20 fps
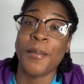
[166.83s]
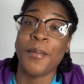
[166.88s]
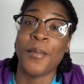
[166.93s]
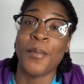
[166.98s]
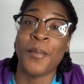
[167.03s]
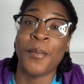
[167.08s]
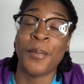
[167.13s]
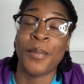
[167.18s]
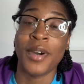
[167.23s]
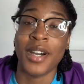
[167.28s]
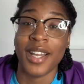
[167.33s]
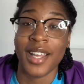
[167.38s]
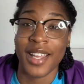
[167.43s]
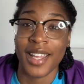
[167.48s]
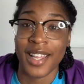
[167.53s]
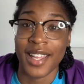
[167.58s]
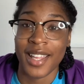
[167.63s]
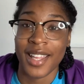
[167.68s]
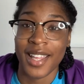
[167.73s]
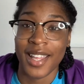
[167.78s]

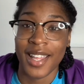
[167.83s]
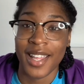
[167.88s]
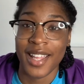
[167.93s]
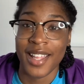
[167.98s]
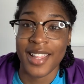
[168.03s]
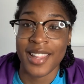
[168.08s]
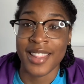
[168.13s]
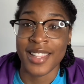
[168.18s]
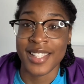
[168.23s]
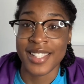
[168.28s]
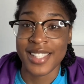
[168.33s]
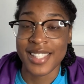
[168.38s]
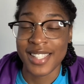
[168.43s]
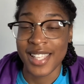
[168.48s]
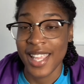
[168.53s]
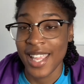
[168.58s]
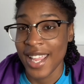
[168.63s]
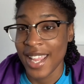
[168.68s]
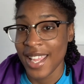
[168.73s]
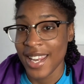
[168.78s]
But the
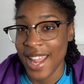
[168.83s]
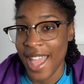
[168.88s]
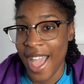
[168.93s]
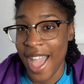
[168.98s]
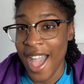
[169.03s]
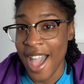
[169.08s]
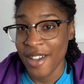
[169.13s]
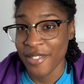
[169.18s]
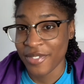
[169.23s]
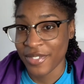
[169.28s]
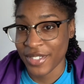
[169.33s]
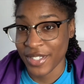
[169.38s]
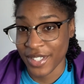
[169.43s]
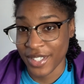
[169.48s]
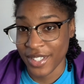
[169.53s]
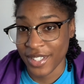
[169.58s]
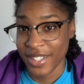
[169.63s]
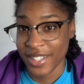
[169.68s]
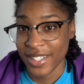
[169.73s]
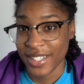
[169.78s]
scene
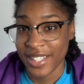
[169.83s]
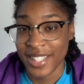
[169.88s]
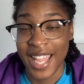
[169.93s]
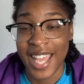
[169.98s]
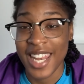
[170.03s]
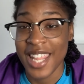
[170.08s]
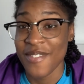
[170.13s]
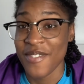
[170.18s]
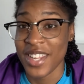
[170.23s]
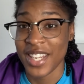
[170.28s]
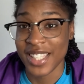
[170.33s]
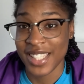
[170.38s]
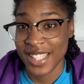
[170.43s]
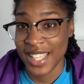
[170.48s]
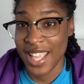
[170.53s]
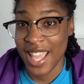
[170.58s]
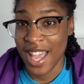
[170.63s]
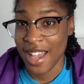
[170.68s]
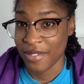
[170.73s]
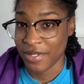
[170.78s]
after, not even the scene
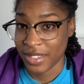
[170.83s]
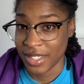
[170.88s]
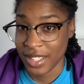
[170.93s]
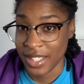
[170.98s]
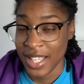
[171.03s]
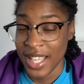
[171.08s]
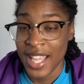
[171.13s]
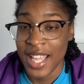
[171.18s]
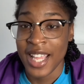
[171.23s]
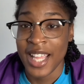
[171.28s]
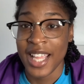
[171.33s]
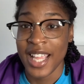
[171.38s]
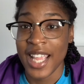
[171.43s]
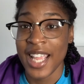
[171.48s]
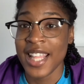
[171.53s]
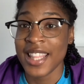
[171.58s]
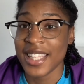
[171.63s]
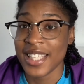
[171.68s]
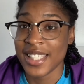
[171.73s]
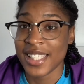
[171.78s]
after,
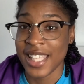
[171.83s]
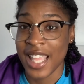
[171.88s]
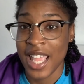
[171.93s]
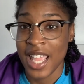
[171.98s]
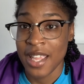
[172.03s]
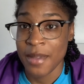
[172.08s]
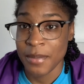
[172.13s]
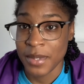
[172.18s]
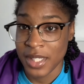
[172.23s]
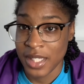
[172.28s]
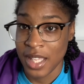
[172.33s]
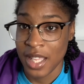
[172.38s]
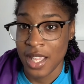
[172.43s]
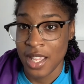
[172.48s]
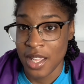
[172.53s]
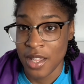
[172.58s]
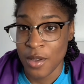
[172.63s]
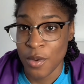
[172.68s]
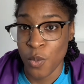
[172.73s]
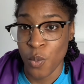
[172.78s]
in the same
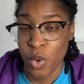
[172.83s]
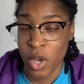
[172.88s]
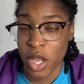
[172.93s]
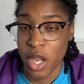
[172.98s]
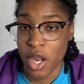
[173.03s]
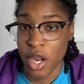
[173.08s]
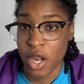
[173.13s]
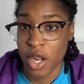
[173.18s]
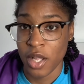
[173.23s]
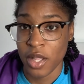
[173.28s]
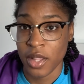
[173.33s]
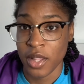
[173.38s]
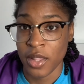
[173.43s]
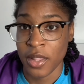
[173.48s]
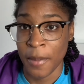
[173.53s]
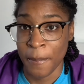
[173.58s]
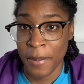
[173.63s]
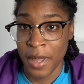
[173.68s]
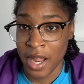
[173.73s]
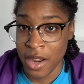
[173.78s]
scene where the
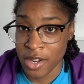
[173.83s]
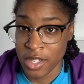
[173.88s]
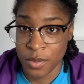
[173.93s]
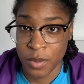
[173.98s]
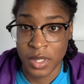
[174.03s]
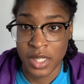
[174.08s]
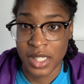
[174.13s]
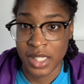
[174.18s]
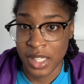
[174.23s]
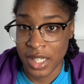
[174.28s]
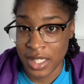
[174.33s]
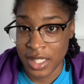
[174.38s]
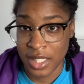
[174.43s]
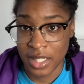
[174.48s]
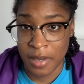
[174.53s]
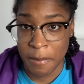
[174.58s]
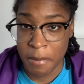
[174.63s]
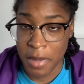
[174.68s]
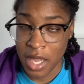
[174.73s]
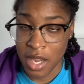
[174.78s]
parents were discussing
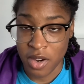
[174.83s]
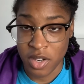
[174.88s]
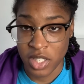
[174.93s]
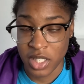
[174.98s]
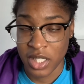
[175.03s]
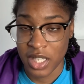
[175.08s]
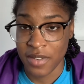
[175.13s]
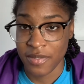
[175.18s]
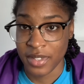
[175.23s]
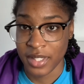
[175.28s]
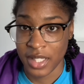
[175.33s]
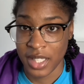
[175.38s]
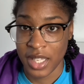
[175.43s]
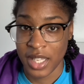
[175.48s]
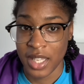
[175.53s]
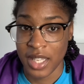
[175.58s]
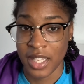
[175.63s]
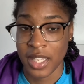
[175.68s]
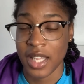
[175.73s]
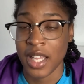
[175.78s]
the marriage and
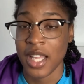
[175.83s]
everything,